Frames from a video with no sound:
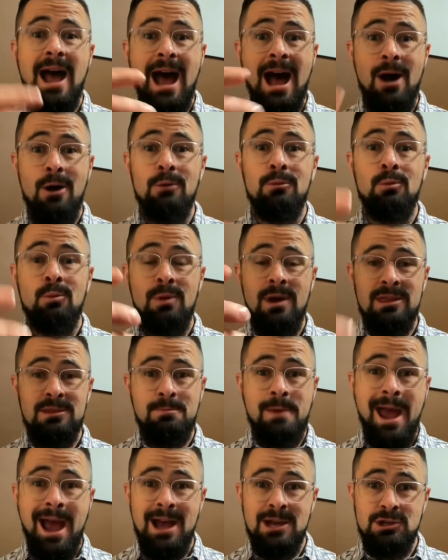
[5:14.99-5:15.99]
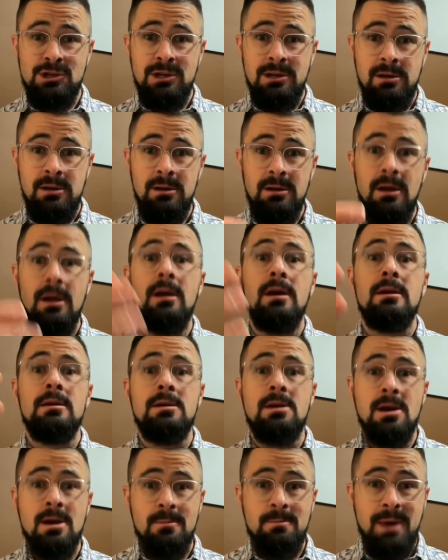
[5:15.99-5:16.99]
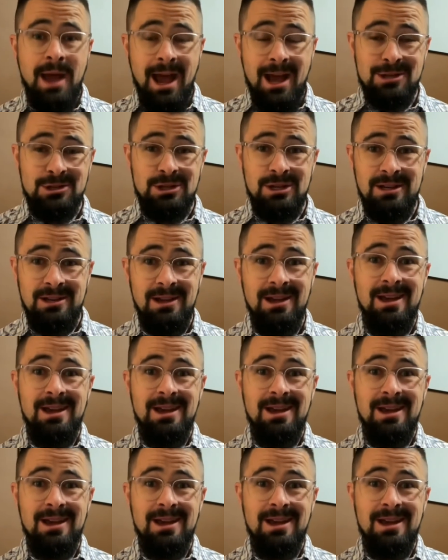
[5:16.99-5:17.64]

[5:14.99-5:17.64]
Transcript: out with passion, compassion,